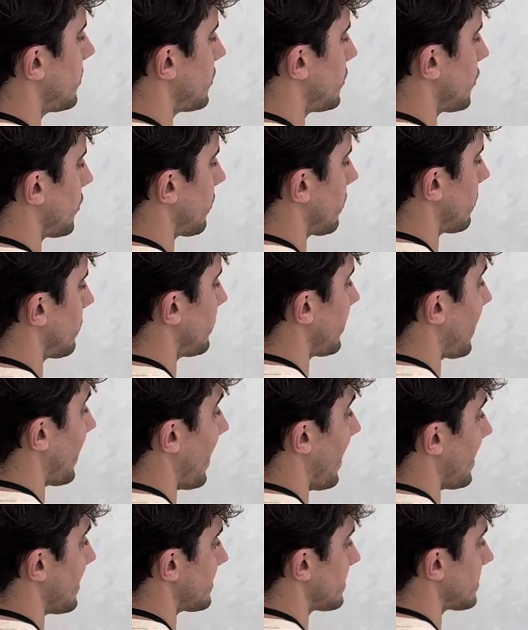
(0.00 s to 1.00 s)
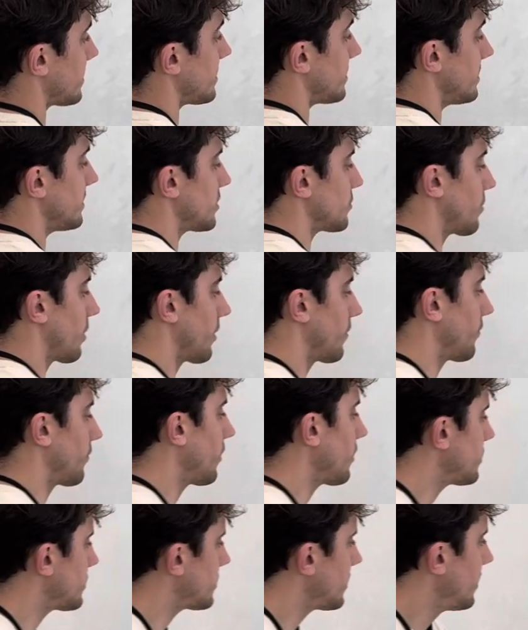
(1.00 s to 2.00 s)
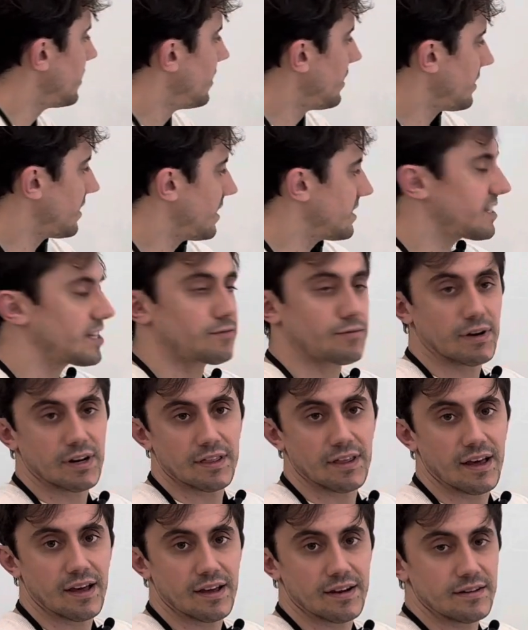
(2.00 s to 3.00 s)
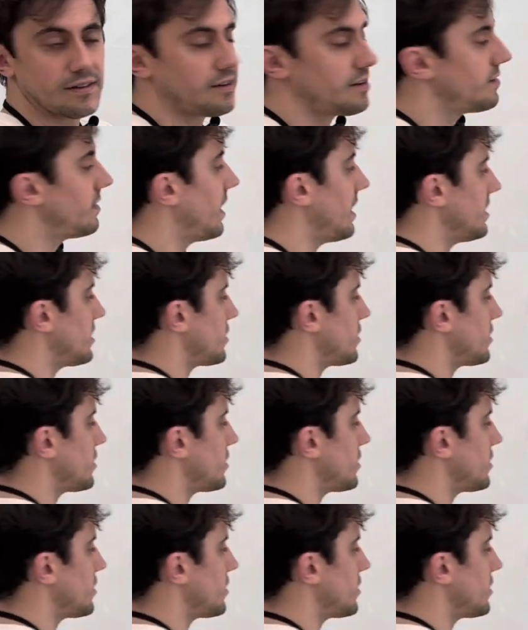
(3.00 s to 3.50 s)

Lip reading: the term that has the c squared first. Let's get rid of that a